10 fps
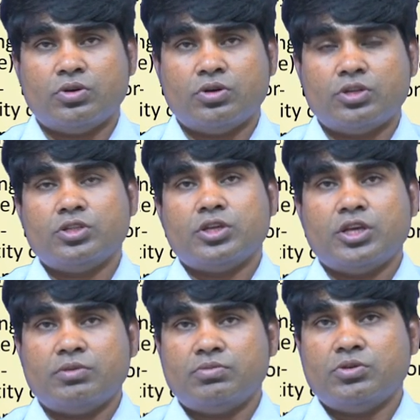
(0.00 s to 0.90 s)
or the
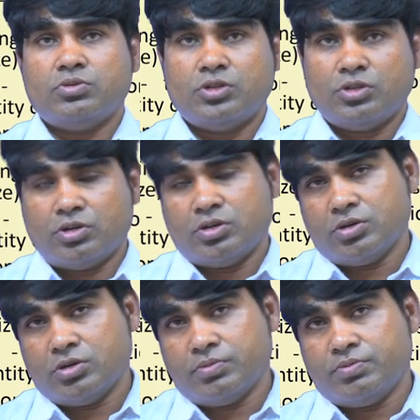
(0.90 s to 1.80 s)
game between
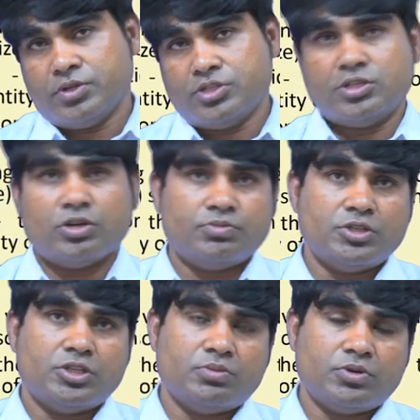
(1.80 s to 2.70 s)
fixing
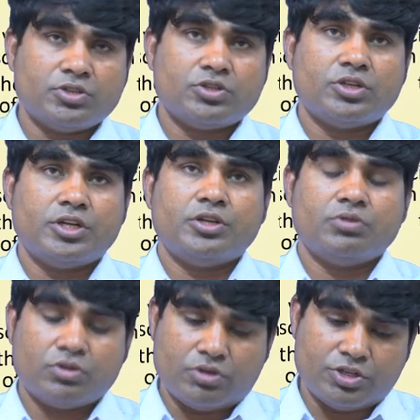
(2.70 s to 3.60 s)
objective function
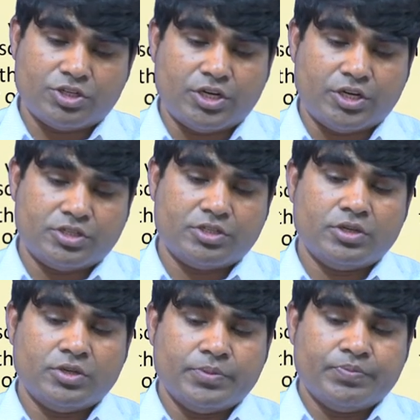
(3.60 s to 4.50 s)
and constraints.
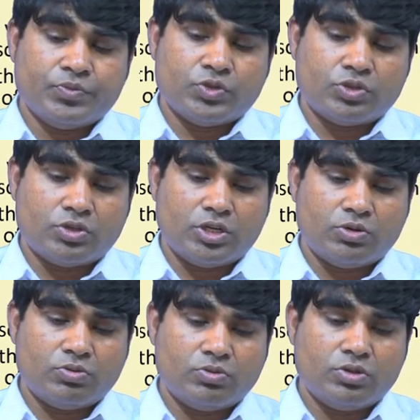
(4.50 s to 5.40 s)
So,
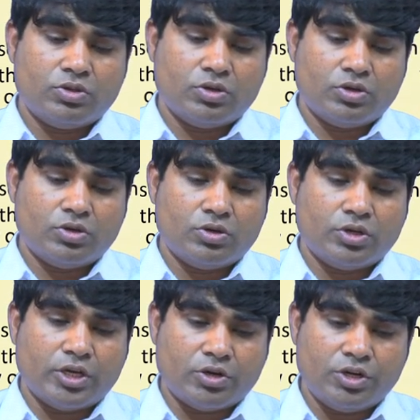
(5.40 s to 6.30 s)
now
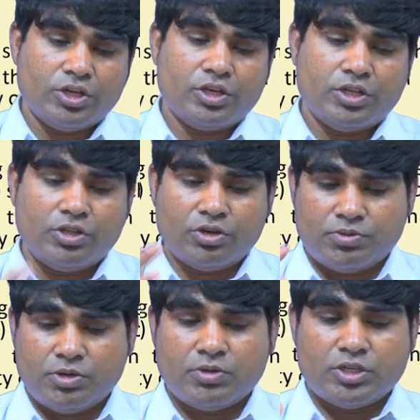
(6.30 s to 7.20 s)
accordingly the
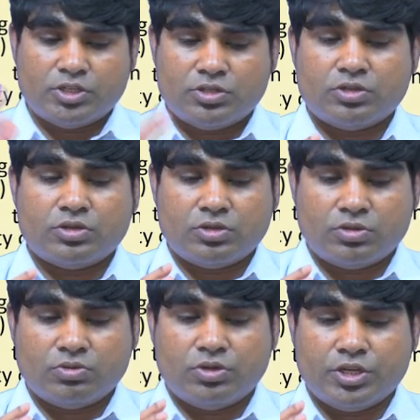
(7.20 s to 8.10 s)
optimization
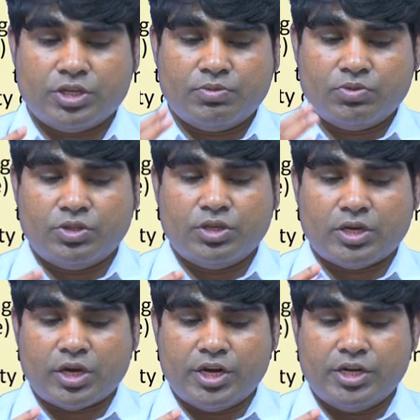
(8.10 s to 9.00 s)
will give you
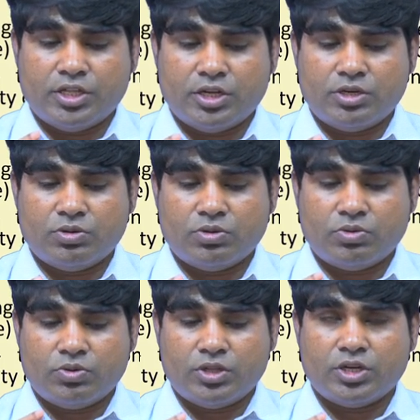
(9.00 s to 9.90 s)
the idea that
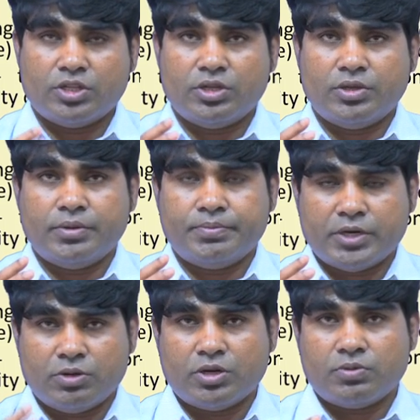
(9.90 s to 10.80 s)
whether the
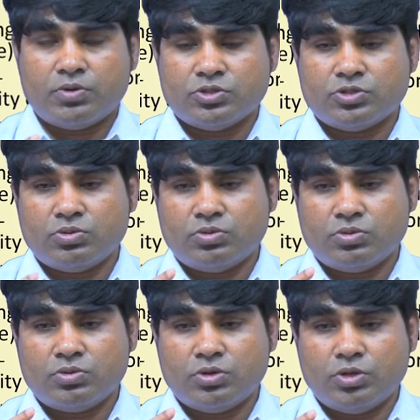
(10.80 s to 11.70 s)
particular
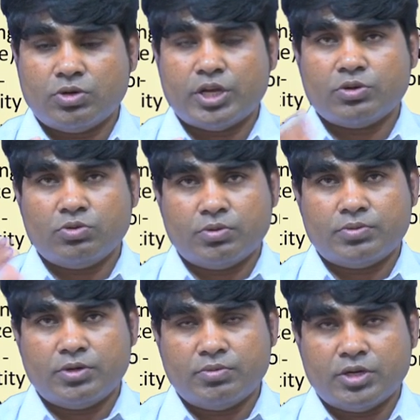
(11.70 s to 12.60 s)
function you like to
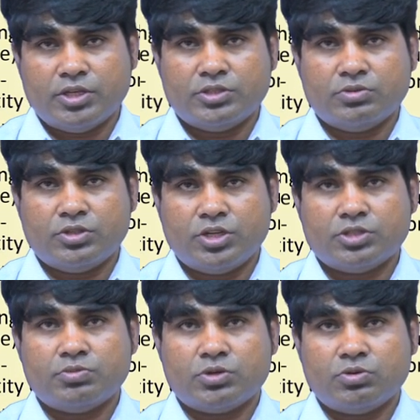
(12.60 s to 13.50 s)
optimize with
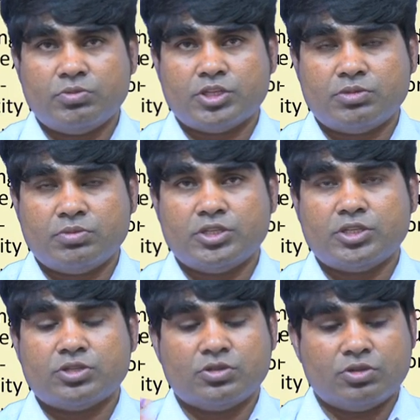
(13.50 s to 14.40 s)
respect to
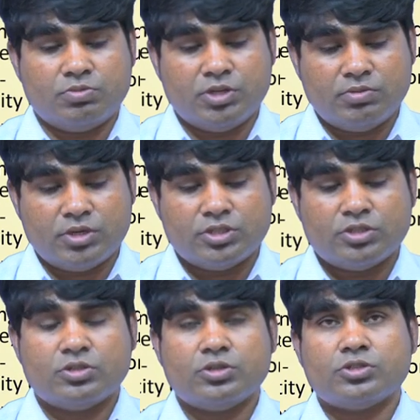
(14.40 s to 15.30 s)
maximization or
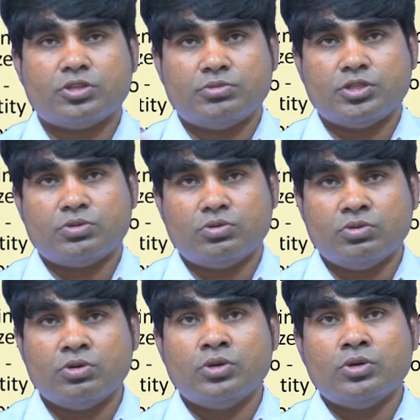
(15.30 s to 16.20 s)
minimization, subject
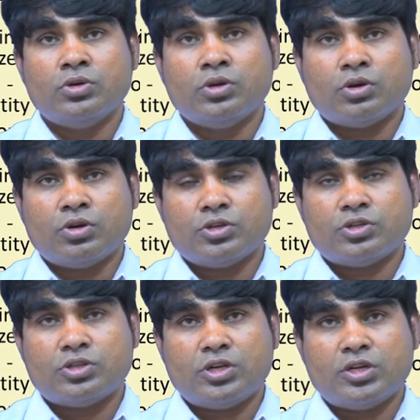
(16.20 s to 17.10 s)
to
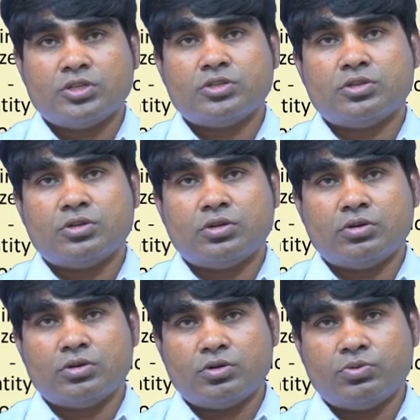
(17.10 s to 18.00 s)
constraints
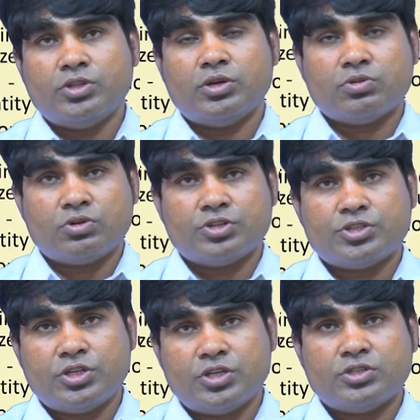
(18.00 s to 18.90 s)
or without
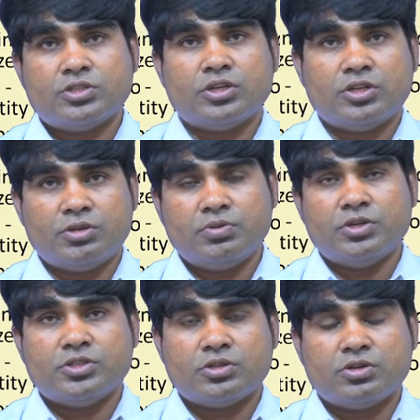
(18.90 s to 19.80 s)
constraints, and if
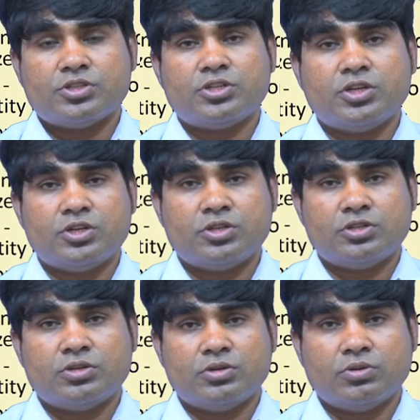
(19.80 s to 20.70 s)
it is
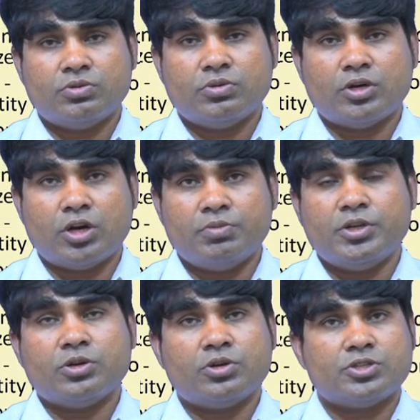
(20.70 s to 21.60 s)
constraints, how
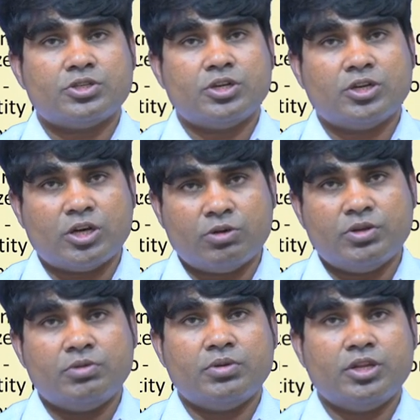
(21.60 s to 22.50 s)
many constraints, how
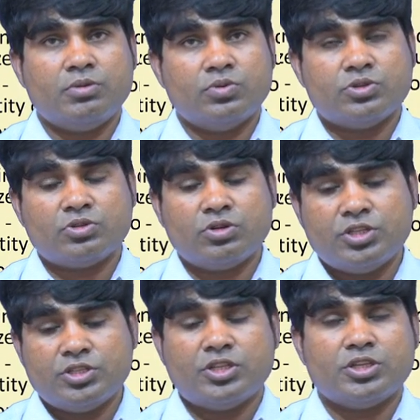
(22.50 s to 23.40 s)
many variables, all
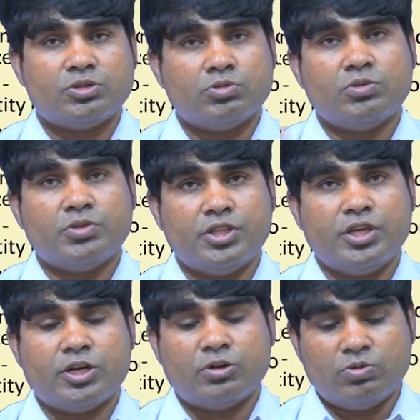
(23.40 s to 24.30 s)
these things will be
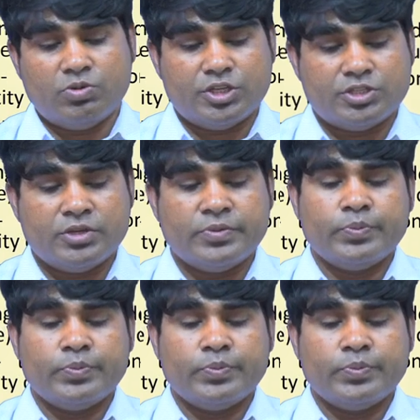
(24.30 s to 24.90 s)
there always,